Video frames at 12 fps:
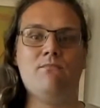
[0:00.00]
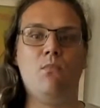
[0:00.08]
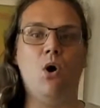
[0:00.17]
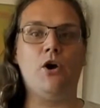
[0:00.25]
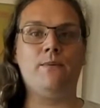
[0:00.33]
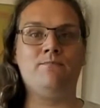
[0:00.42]

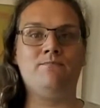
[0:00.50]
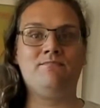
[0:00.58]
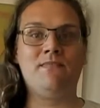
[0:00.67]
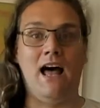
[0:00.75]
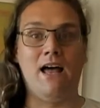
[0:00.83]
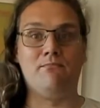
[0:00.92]
Moi,
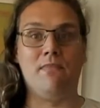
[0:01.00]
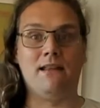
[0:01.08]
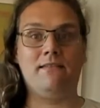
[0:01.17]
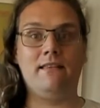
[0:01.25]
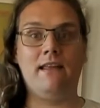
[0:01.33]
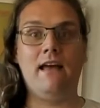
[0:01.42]
I'm
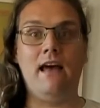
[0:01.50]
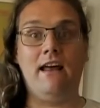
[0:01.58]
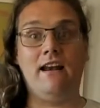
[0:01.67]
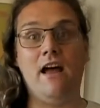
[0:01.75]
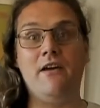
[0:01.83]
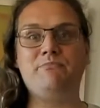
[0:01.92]
Matti,
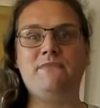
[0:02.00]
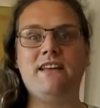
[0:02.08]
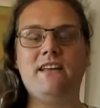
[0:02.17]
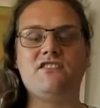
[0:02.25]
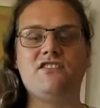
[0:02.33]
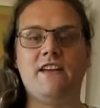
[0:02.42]
and I'm
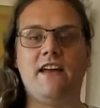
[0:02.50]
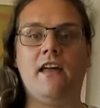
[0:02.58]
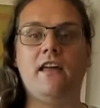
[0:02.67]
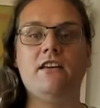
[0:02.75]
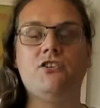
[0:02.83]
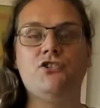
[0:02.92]
teaching the
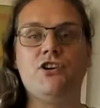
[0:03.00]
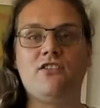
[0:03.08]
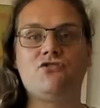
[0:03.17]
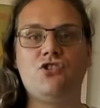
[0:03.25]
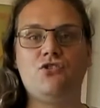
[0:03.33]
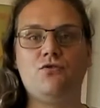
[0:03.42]

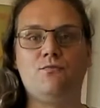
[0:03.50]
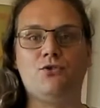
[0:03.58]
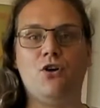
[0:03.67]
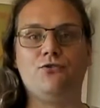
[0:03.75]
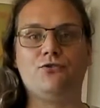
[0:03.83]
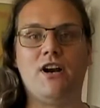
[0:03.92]
Introduction to
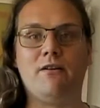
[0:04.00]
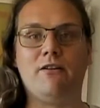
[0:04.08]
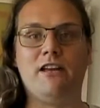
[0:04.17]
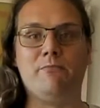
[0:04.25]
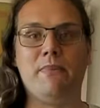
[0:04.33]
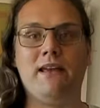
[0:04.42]

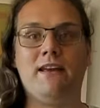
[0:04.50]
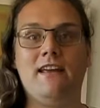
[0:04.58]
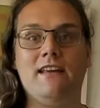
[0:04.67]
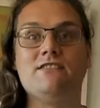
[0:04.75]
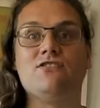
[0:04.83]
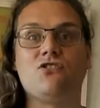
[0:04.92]
Programming
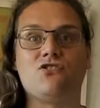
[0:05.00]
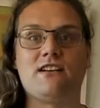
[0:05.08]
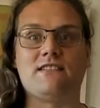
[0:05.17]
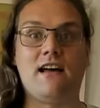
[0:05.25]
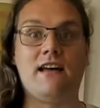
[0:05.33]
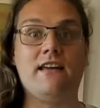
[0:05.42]
in Social
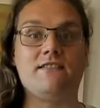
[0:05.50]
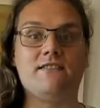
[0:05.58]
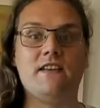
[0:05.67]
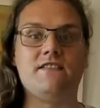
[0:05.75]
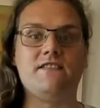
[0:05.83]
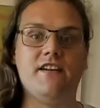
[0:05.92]
Science
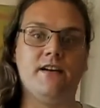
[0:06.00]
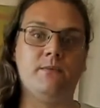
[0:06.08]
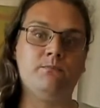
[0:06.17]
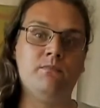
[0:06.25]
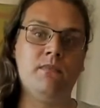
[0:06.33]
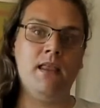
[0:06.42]
this year.
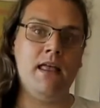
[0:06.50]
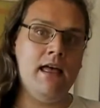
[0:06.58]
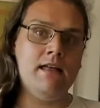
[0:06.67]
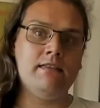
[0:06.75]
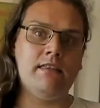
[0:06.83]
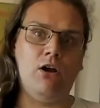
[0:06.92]

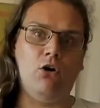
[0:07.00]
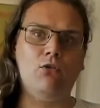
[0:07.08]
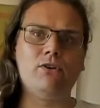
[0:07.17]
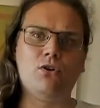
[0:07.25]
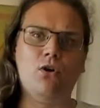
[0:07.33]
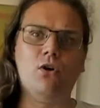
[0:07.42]
The
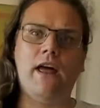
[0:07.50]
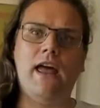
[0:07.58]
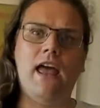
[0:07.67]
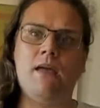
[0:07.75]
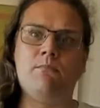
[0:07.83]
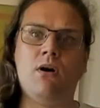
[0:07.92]
overall
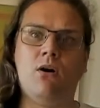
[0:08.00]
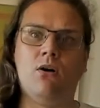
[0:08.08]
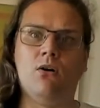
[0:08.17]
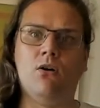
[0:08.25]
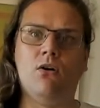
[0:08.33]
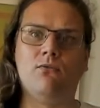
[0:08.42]
aim
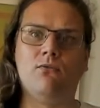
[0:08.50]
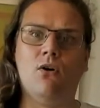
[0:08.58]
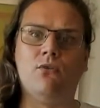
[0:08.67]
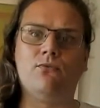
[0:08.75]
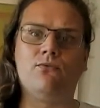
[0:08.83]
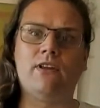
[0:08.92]

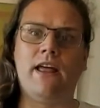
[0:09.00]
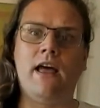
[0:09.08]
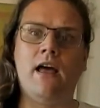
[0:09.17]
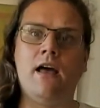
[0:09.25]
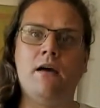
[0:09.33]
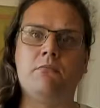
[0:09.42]
of
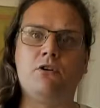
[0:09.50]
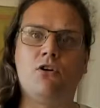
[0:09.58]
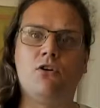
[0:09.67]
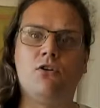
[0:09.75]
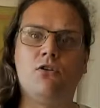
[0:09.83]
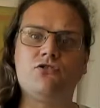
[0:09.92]
the
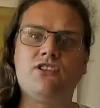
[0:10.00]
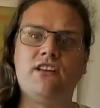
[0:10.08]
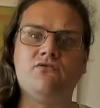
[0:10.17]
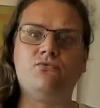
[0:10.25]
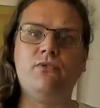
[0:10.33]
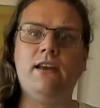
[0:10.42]
course
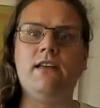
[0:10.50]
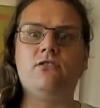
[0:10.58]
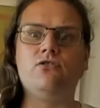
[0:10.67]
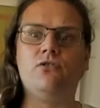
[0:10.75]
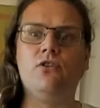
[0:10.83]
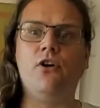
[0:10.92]
is really
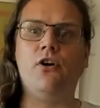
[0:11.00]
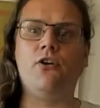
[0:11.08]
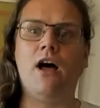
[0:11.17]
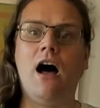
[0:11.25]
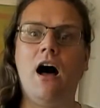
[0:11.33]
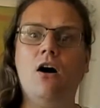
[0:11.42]
to
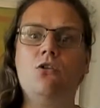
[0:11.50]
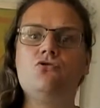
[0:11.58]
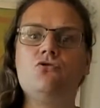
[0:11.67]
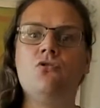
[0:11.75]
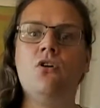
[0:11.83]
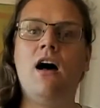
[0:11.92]
learn how
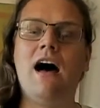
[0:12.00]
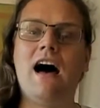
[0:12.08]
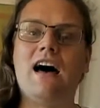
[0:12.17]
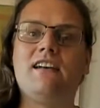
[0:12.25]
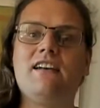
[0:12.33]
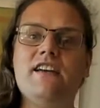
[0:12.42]
to
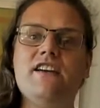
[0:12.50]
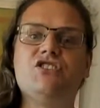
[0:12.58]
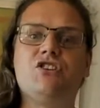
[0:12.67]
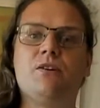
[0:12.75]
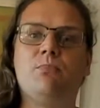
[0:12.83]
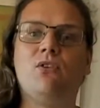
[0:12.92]
unleash
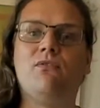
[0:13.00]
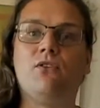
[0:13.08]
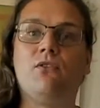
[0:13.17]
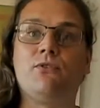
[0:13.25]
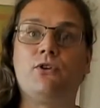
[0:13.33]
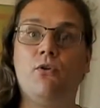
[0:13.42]
the power
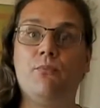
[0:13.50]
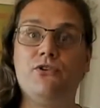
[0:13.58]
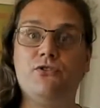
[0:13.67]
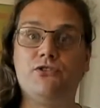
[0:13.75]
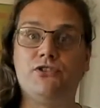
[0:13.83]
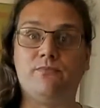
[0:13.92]
of
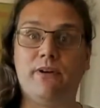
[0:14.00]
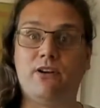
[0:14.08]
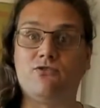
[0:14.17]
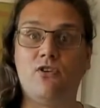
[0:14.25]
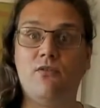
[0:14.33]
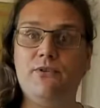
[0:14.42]
computer,
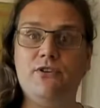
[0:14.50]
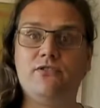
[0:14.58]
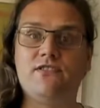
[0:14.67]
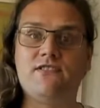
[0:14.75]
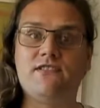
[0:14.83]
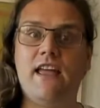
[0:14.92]
because
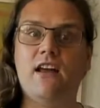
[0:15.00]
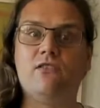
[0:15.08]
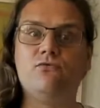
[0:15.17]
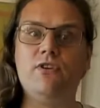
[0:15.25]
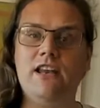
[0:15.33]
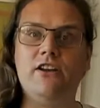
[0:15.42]
computers, they are
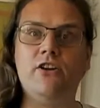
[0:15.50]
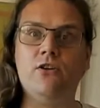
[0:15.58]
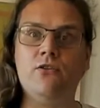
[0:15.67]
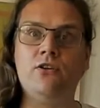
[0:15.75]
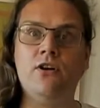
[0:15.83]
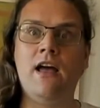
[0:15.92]
really
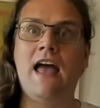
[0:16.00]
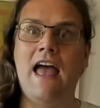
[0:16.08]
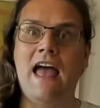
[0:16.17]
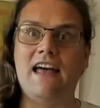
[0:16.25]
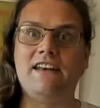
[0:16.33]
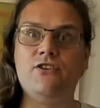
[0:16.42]
good
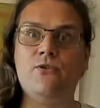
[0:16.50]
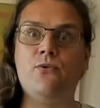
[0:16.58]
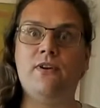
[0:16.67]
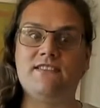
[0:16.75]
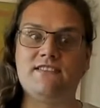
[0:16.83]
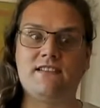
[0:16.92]
at
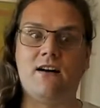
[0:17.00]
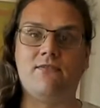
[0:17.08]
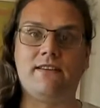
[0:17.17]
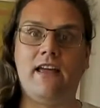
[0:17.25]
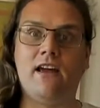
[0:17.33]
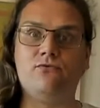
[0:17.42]
doing stuff.
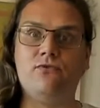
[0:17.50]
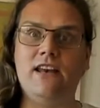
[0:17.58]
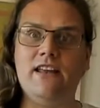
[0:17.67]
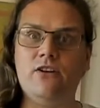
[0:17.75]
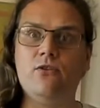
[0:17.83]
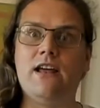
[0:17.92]
They are
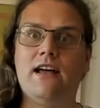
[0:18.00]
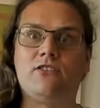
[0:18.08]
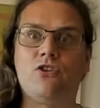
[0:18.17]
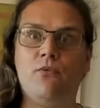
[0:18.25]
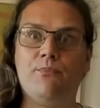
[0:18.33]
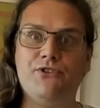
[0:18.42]
really good at
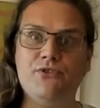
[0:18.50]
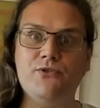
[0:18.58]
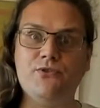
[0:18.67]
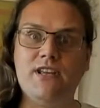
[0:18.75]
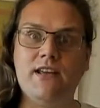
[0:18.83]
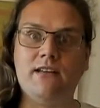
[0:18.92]

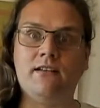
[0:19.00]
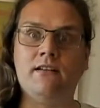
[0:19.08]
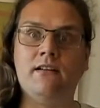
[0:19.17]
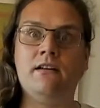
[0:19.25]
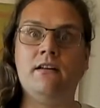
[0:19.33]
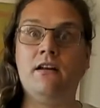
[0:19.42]
computing
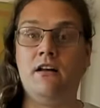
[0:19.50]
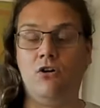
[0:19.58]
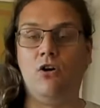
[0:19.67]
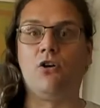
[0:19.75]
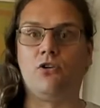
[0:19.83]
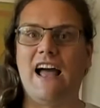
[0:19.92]

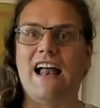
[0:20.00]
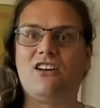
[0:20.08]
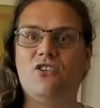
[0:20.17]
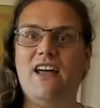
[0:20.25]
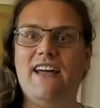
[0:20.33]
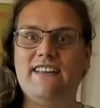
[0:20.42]
or
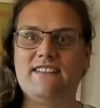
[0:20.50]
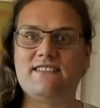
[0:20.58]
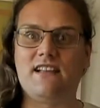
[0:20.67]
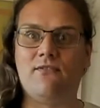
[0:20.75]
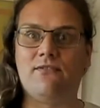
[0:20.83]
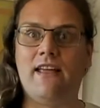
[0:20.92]
calculating
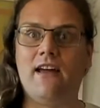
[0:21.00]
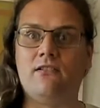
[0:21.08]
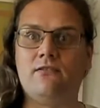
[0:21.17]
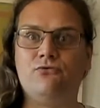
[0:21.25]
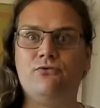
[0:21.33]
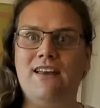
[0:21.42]
stuff. They are
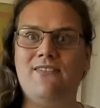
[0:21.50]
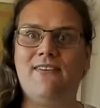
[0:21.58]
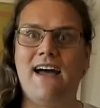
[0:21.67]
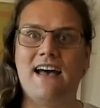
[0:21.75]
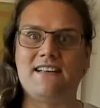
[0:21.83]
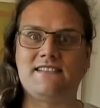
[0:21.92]
really
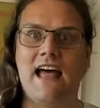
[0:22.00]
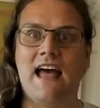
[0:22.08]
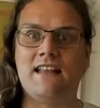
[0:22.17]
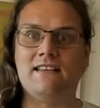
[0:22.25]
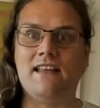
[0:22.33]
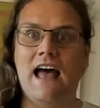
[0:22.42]
fast
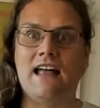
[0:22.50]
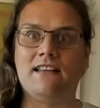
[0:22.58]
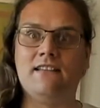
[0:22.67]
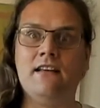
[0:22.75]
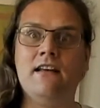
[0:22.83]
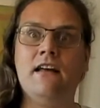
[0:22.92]
at
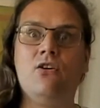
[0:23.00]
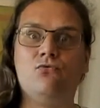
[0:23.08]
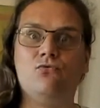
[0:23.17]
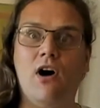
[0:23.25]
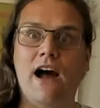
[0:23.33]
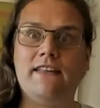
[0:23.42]

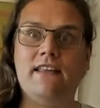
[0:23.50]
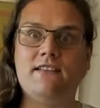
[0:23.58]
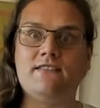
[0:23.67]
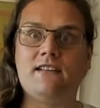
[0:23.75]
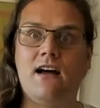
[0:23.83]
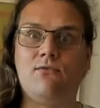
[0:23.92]
writing
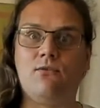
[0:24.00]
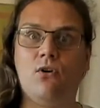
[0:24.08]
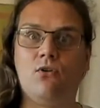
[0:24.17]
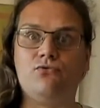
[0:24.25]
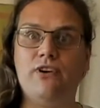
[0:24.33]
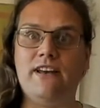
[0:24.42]
stuff
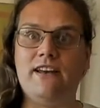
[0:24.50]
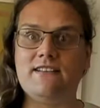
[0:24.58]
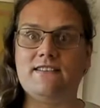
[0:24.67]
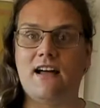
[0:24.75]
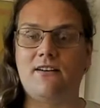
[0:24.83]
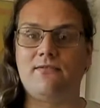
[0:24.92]
or reading
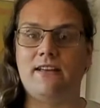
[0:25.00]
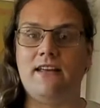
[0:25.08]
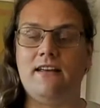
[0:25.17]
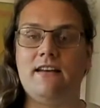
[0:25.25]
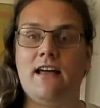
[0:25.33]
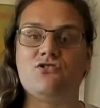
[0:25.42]
stuff
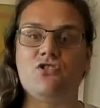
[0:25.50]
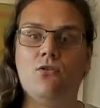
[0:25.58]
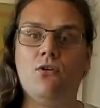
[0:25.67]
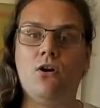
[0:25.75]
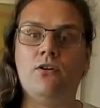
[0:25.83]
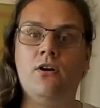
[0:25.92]
in and so
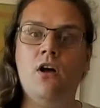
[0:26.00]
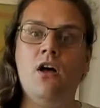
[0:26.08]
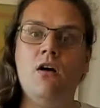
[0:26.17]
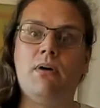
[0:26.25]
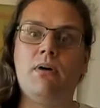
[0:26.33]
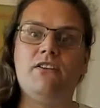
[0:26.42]
on.
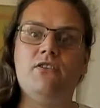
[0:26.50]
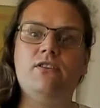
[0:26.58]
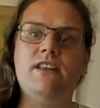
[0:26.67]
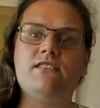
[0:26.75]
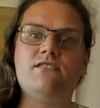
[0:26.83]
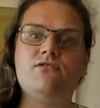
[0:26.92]
But you
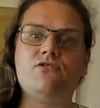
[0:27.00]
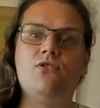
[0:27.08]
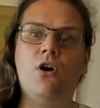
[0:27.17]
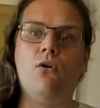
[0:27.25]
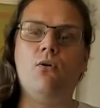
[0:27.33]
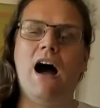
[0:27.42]
need to
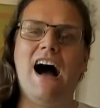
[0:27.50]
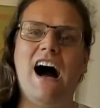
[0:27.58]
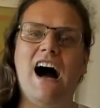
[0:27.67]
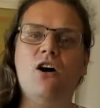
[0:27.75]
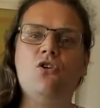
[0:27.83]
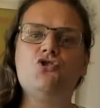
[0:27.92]
know
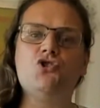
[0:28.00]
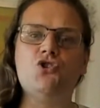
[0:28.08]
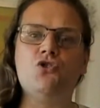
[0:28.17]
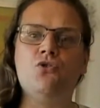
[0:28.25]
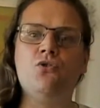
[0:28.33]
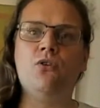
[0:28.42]
how
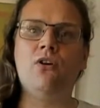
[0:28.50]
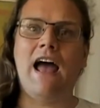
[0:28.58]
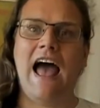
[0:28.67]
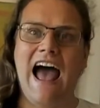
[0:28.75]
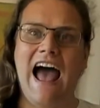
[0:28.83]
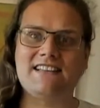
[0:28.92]
to
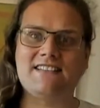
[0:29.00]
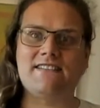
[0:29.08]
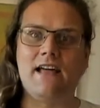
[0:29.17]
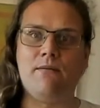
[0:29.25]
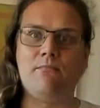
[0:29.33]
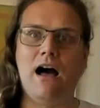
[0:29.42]
ask
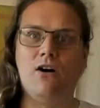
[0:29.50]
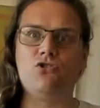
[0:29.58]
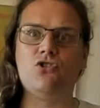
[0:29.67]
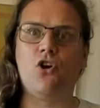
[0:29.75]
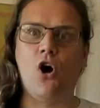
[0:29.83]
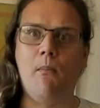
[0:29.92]
them, how to
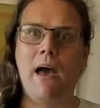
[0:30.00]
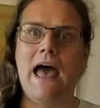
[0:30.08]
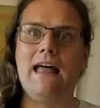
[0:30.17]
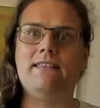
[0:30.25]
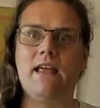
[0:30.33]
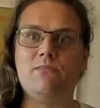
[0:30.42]

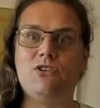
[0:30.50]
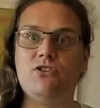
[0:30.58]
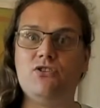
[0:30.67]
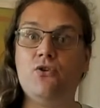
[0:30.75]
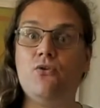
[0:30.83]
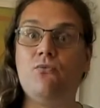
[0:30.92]
command them to
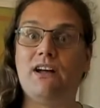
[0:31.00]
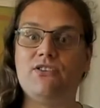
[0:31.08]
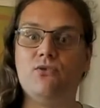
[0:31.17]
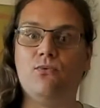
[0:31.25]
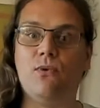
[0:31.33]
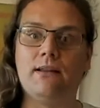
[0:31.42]
do what
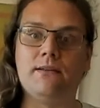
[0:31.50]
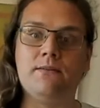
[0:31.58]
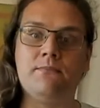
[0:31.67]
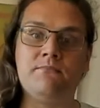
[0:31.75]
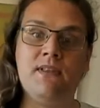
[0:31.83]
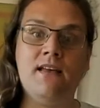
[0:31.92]
you want.
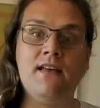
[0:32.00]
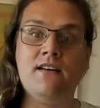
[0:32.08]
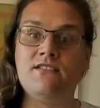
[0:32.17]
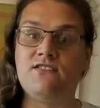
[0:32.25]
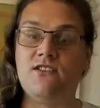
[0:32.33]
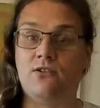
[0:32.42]

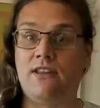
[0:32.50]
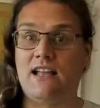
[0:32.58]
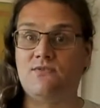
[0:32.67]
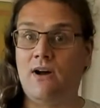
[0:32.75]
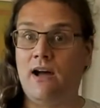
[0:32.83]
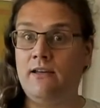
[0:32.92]
So
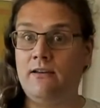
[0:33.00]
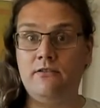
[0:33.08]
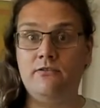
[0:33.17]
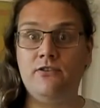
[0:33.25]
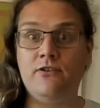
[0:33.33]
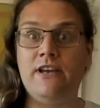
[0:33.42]
that's why
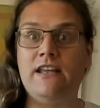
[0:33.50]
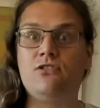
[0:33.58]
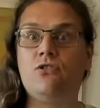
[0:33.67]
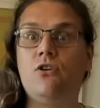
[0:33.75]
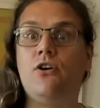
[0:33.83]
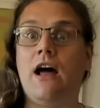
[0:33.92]
you need
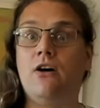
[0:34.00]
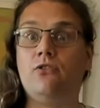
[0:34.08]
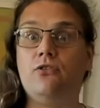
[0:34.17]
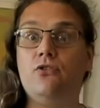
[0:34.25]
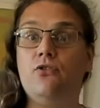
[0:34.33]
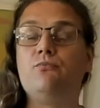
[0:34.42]
to learn how
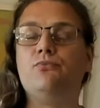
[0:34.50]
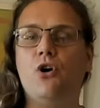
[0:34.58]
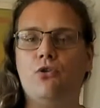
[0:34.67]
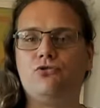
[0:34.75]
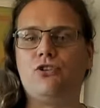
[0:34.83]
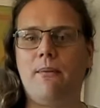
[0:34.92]
to do
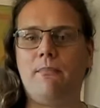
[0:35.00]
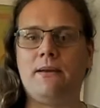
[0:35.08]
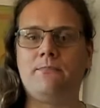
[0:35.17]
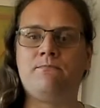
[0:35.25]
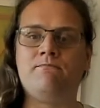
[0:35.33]
programming.